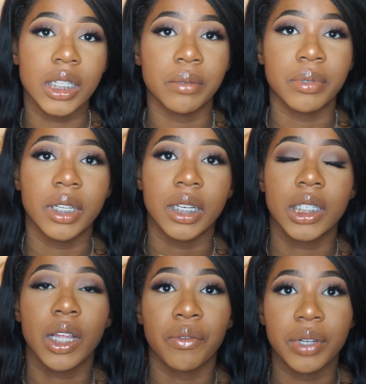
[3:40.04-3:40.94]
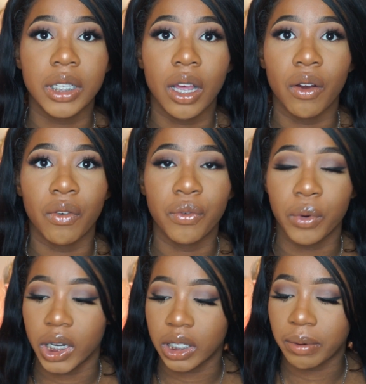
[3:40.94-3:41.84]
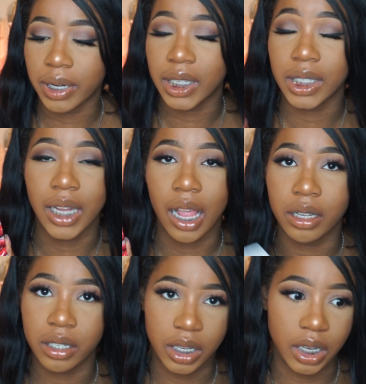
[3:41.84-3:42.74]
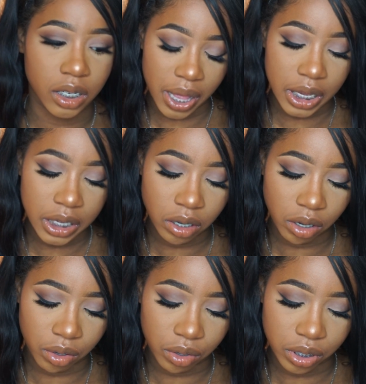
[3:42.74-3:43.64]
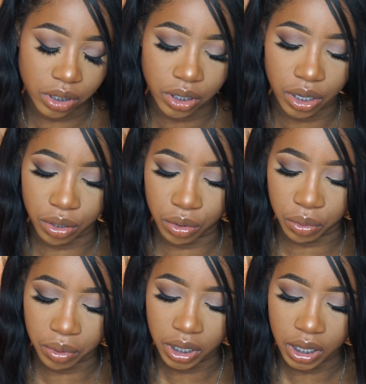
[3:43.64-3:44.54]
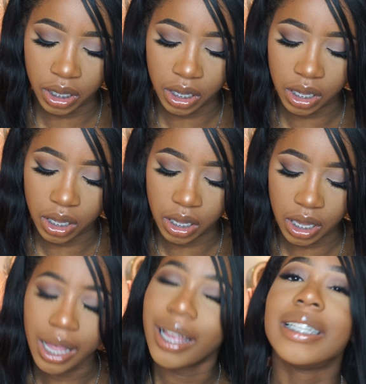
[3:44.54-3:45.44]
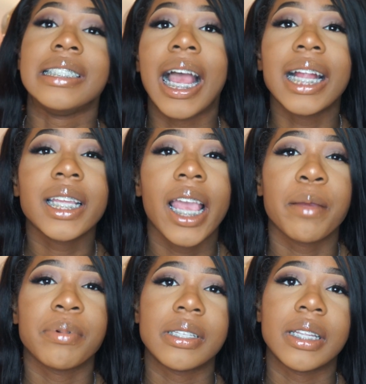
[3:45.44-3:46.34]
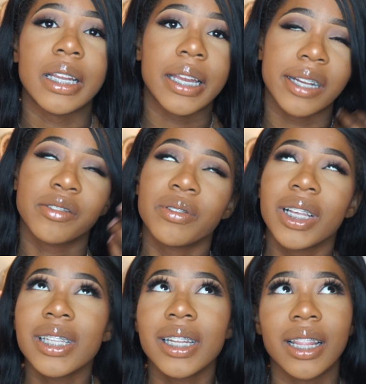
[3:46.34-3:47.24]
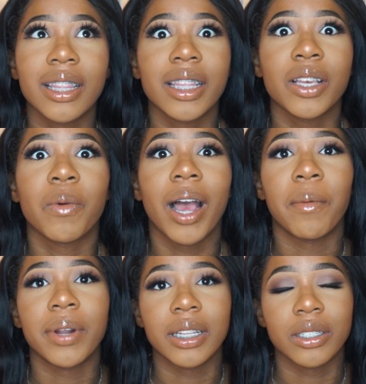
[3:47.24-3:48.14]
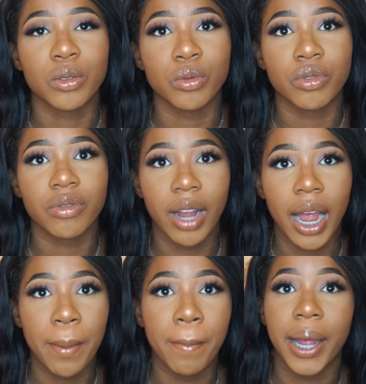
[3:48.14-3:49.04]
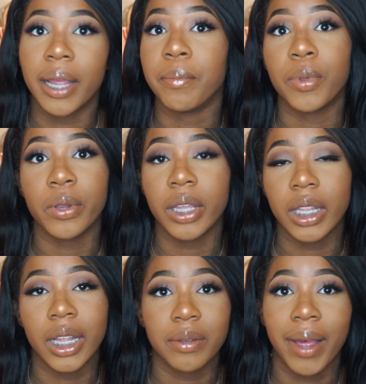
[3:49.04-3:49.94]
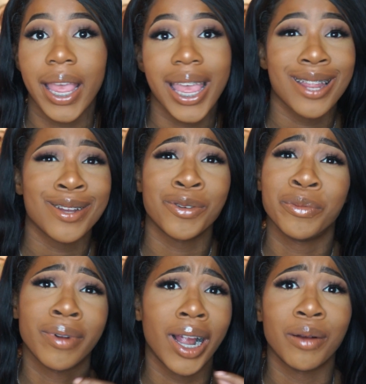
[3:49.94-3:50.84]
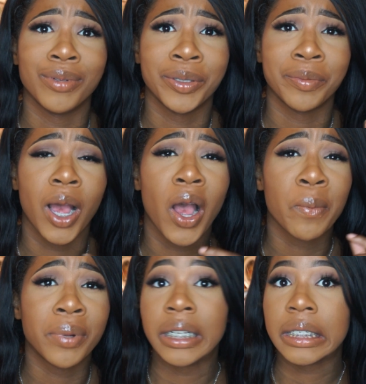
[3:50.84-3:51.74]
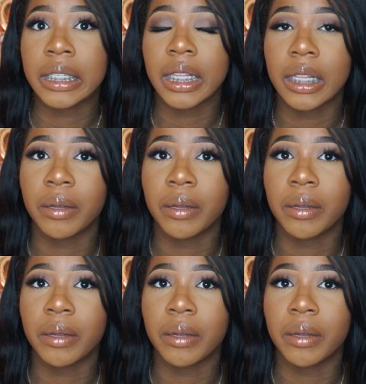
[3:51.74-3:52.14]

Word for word: lipsticks retail for $26 each. These are also 98% natural. That's another thing why I wanted to try Bite Beauty. That's why I had no problem purchasing